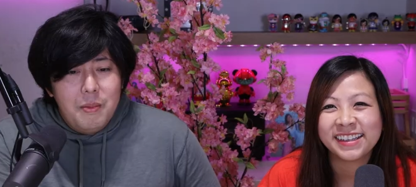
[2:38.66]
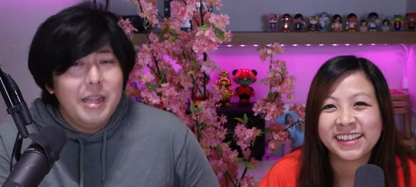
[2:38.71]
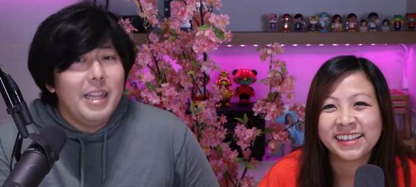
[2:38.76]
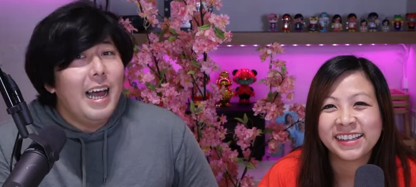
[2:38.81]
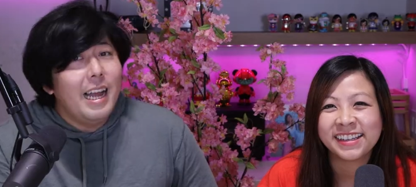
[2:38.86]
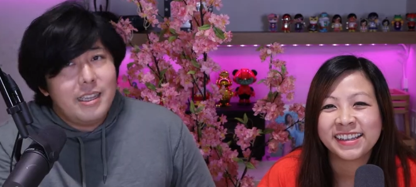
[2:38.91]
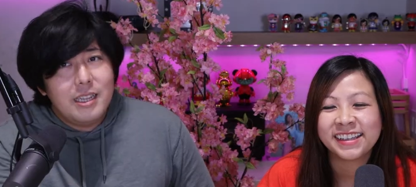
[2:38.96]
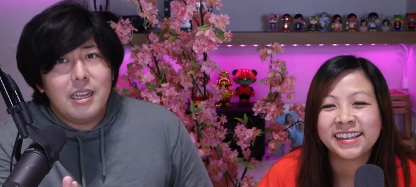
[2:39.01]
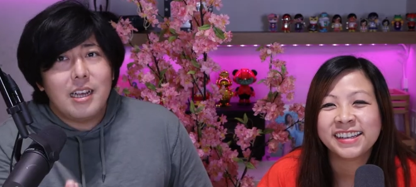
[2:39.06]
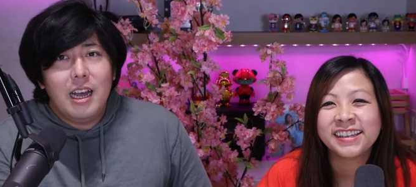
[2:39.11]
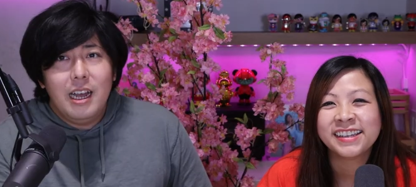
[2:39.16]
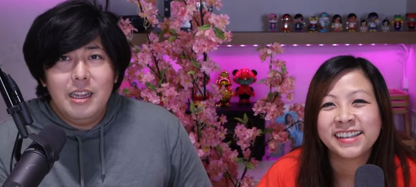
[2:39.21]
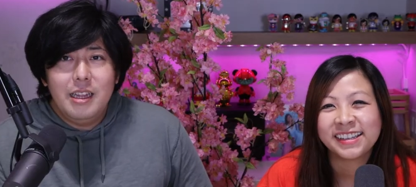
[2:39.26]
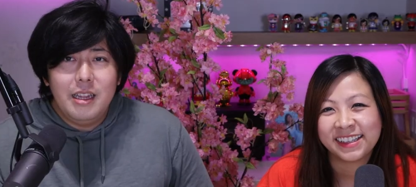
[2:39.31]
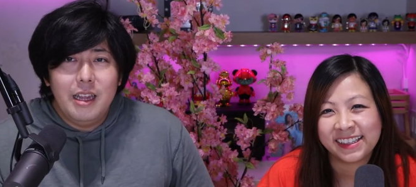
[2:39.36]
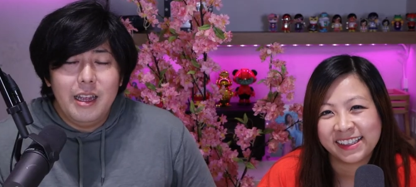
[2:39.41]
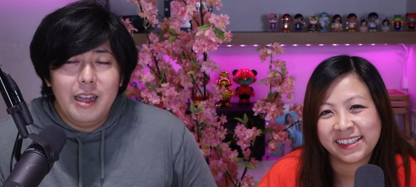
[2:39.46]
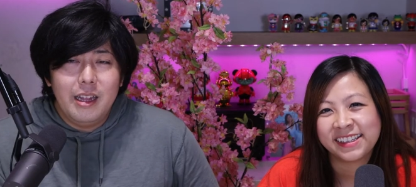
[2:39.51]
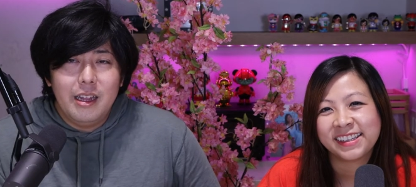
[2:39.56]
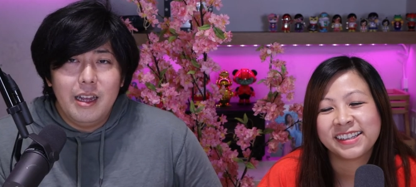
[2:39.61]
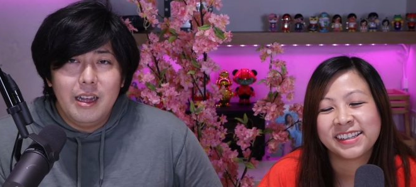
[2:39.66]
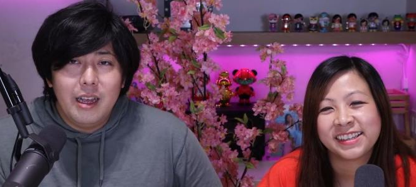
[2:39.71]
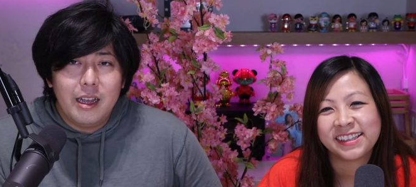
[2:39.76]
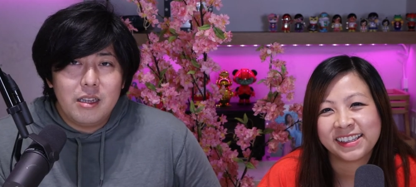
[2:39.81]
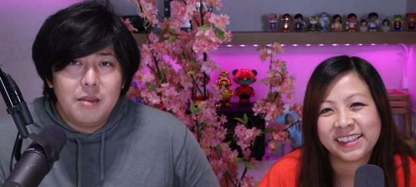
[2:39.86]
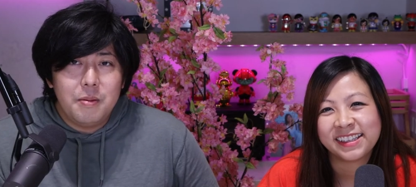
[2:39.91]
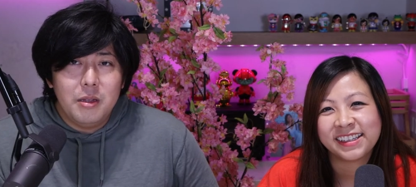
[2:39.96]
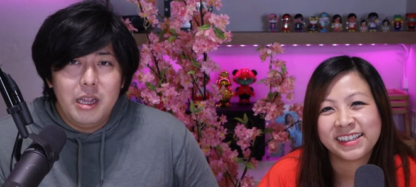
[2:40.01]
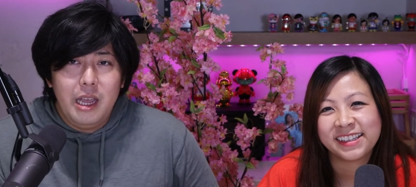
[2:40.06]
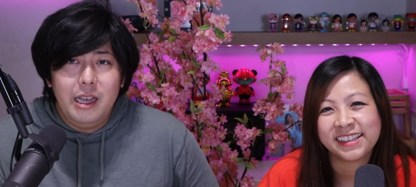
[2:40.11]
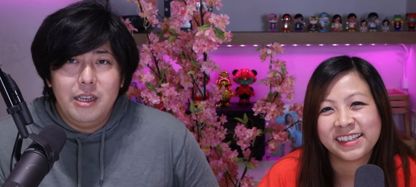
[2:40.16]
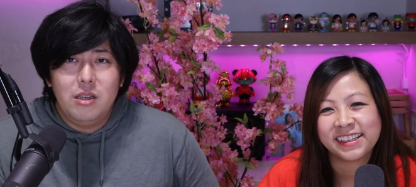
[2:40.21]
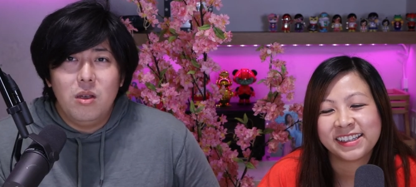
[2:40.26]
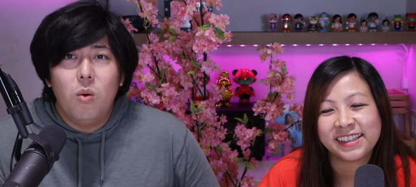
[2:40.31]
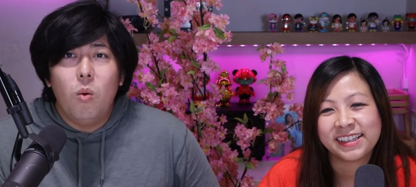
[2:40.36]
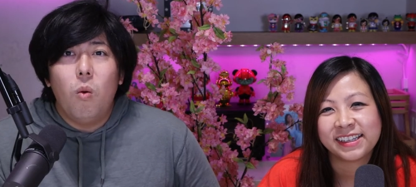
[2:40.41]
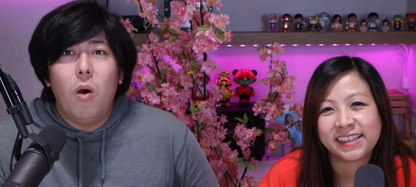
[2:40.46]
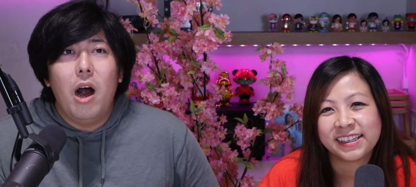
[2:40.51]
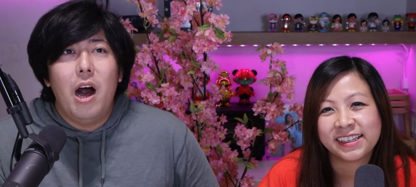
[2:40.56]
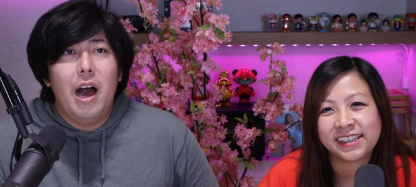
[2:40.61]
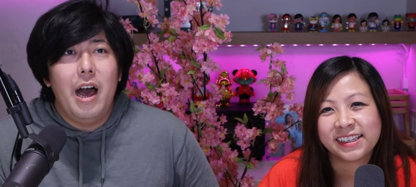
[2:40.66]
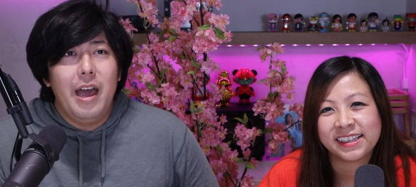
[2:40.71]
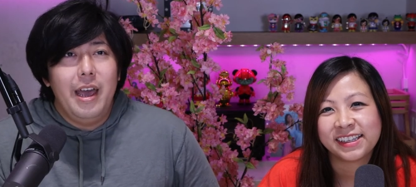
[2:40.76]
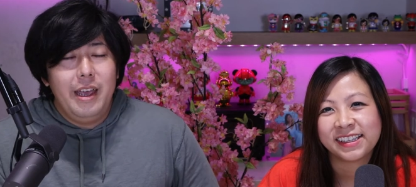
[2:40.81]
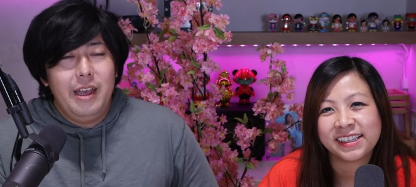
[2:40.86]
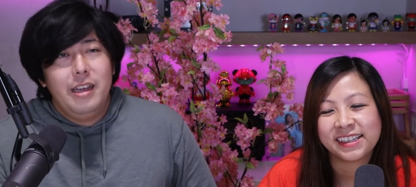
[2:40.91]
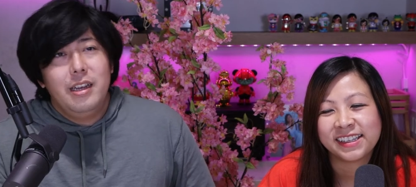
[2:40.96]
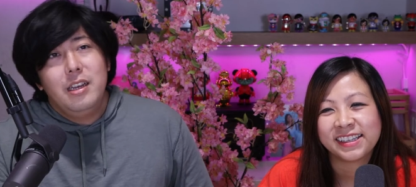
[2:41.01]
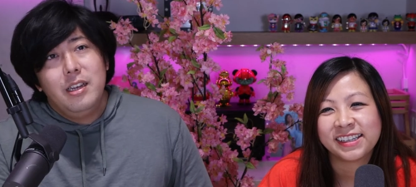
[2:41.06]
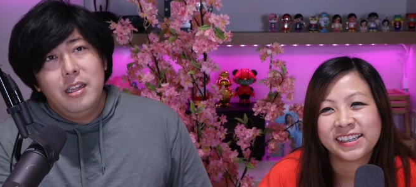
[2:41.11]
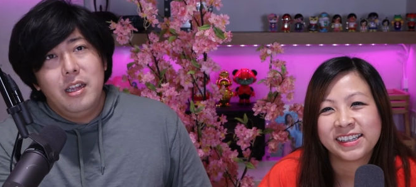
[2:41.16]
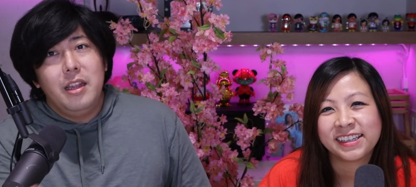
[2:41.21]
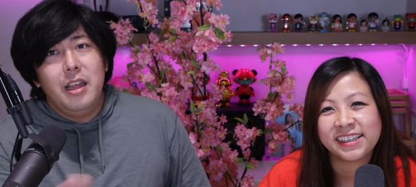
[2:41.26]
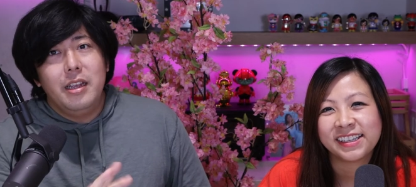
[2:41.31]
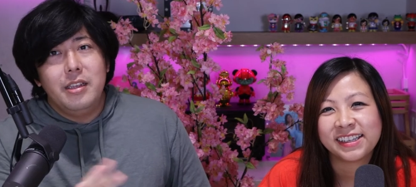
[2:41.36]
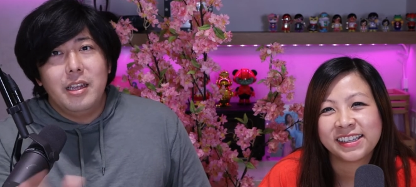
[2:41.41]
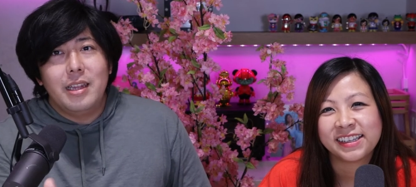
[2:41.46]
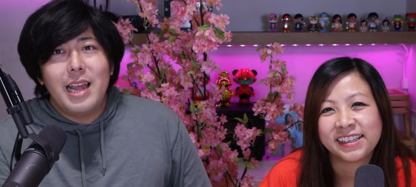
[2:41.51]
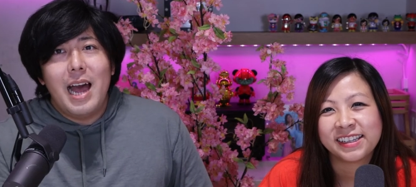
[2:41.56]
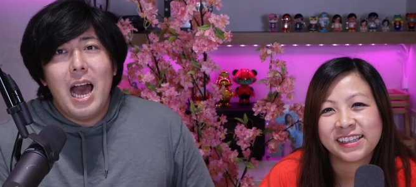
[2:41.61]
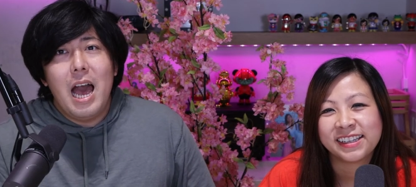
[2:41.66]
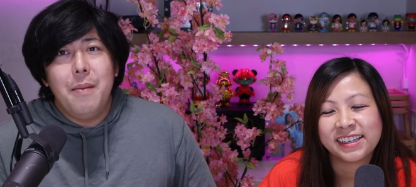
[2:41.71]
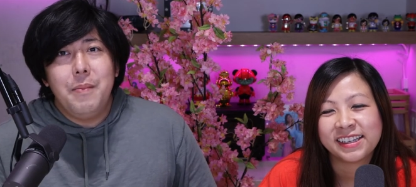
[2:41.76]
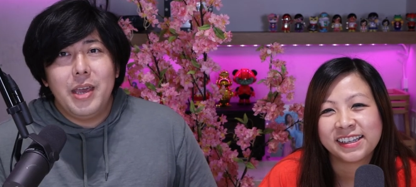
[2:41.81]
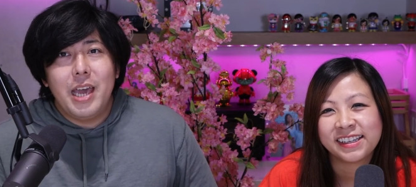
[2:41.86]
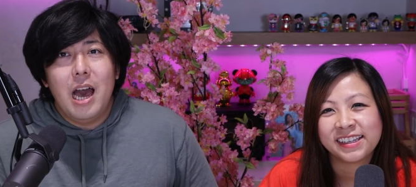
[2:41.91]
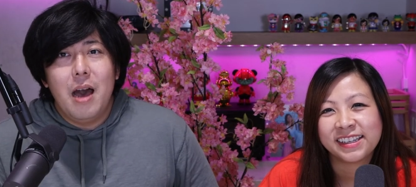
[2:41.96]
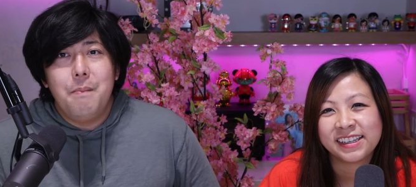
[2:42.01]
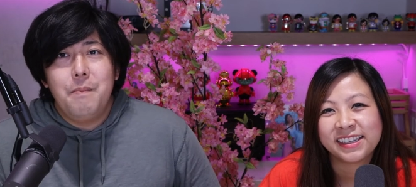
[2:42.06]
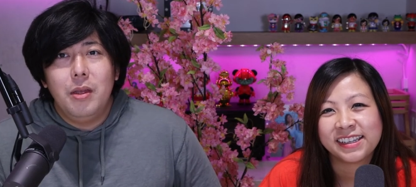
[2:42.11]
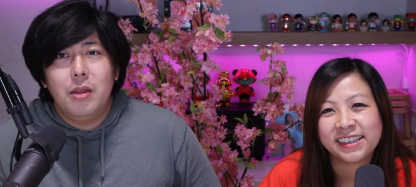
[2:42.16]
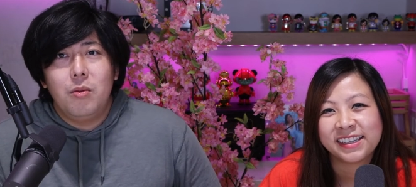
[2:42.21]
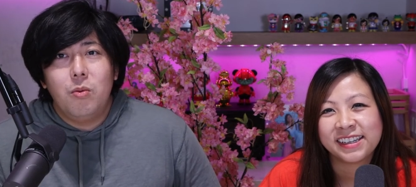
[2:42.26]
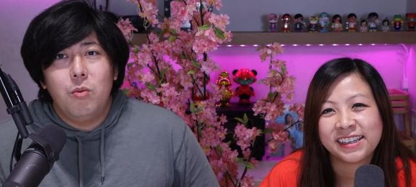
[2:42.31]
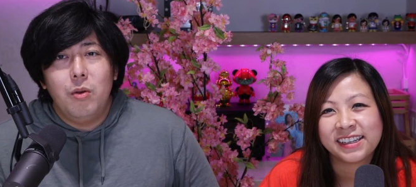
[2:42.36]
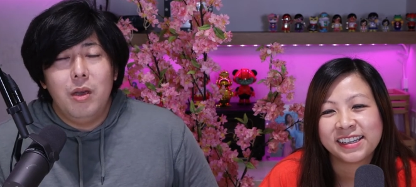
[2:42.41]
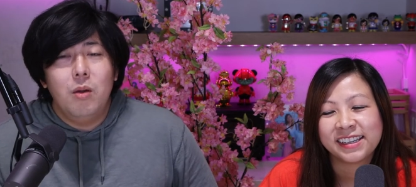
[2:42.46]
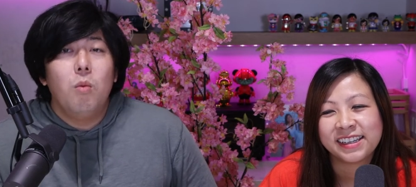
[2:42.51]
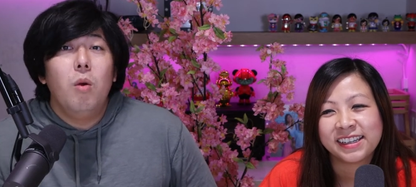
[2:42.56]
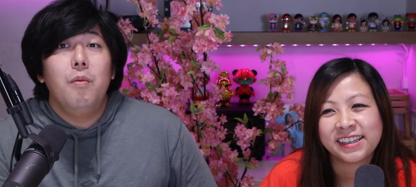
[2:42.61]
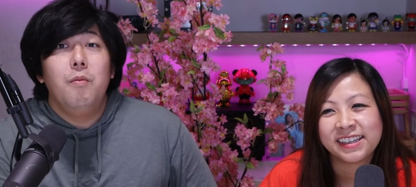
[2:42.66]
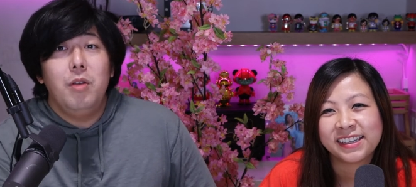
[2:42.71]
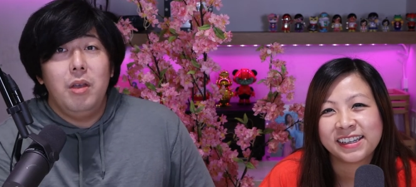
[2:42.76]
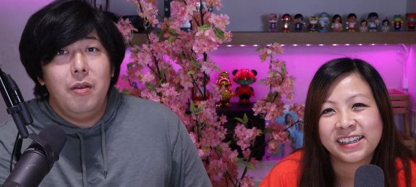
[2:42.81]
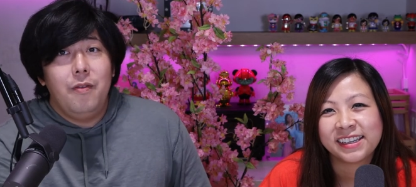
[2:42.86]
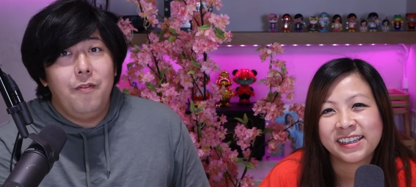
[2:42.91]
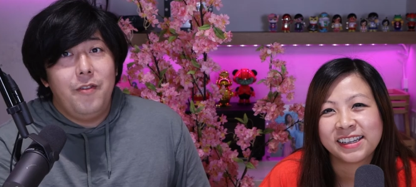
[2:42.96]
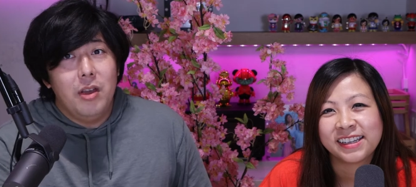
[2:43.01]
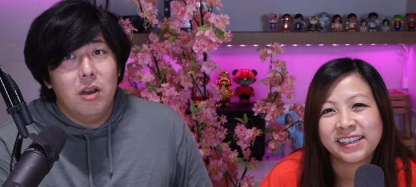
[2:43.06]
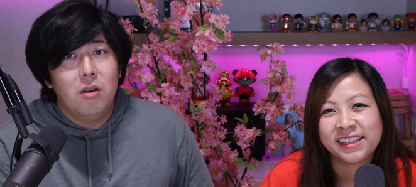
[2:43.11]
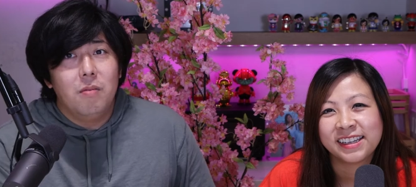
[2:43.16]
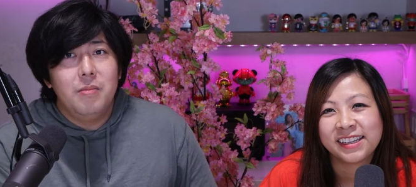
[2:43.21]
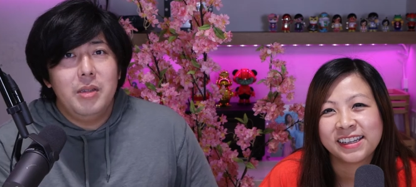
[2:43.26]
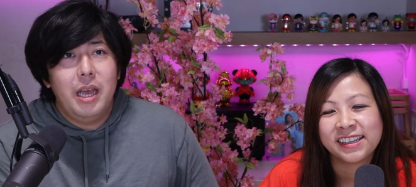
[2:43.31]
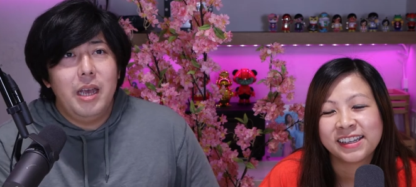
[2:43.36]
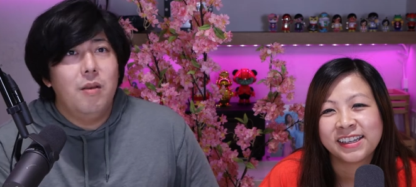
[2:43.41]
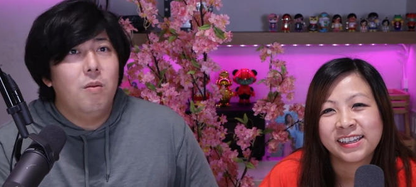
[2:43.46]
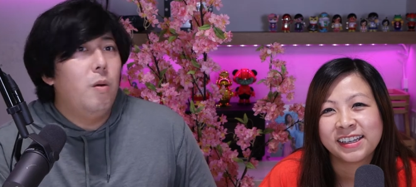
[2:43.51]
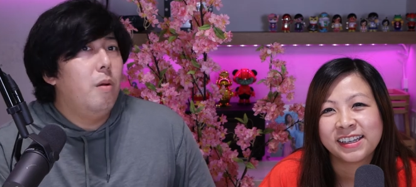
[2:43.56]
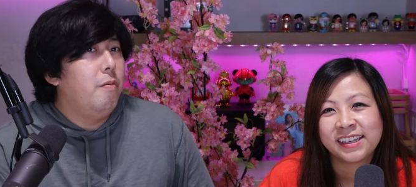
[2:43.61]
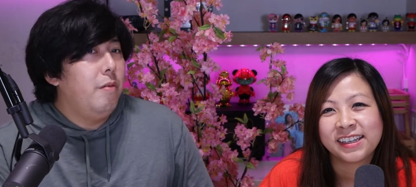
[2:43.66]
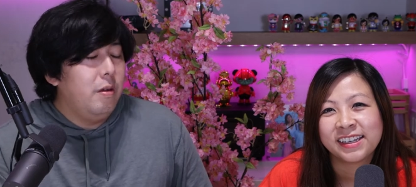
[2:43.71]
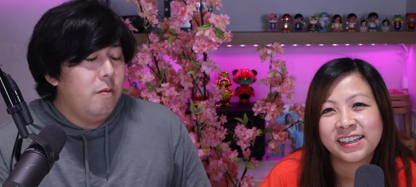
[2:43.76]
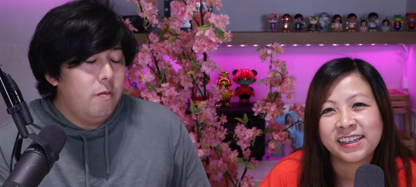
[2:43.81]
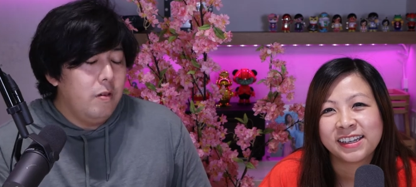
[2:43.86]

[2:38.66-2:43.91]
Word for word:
Speaker 1: but that's the kind of the, the explanation why there's a time gap between when we filmed and when we